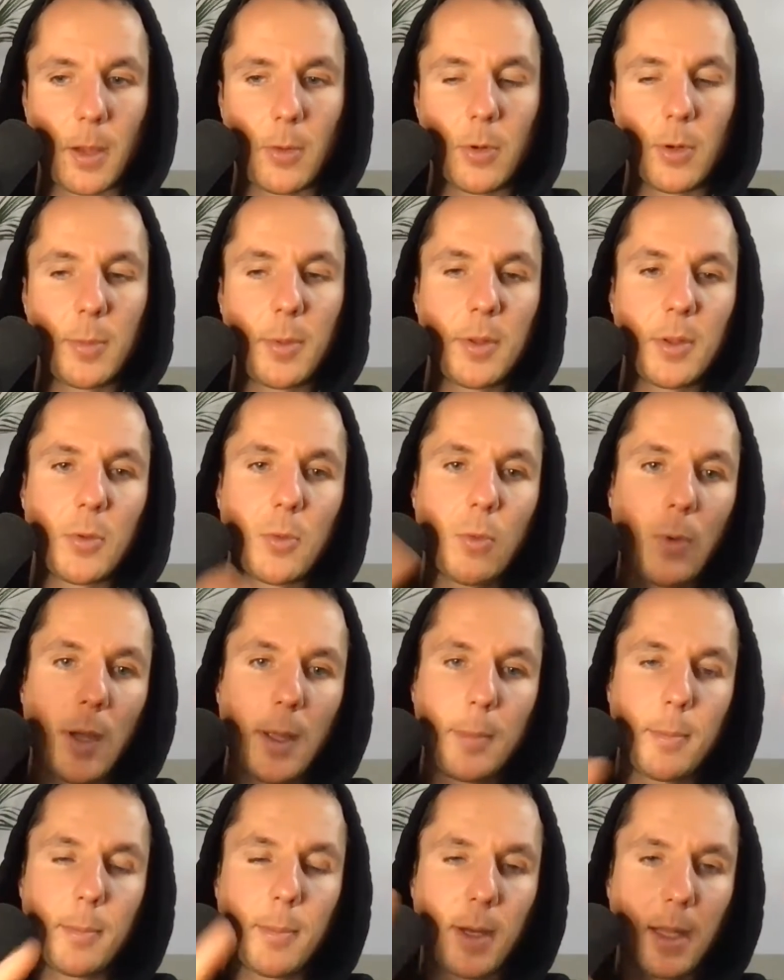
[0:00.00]
I want to be able to
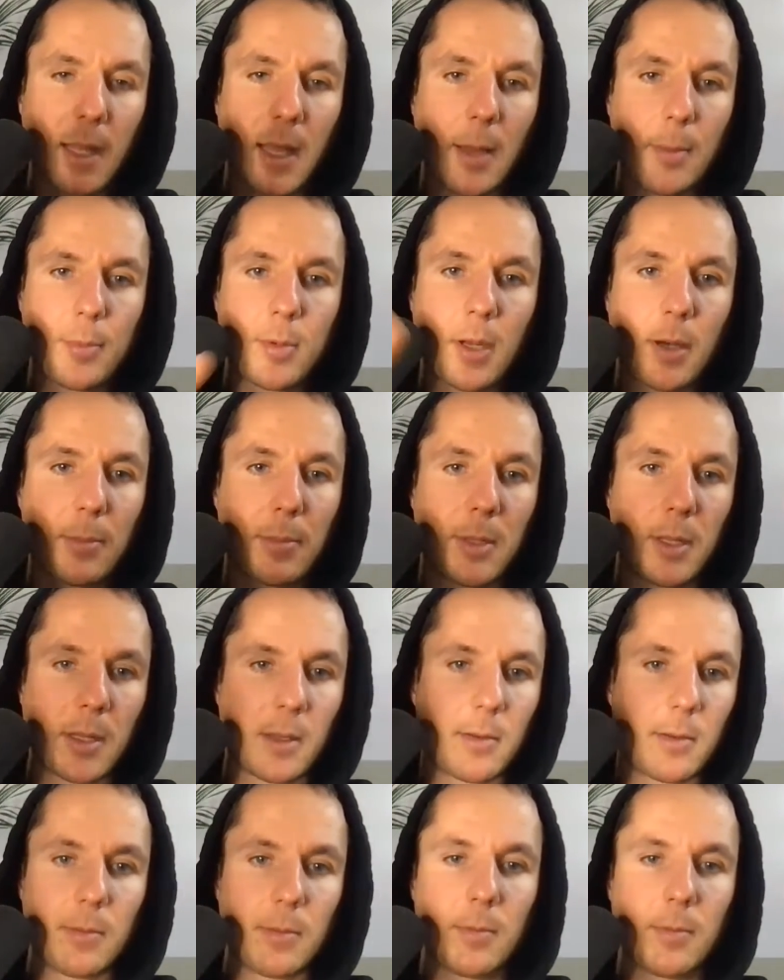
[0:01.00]
wipe my laptop like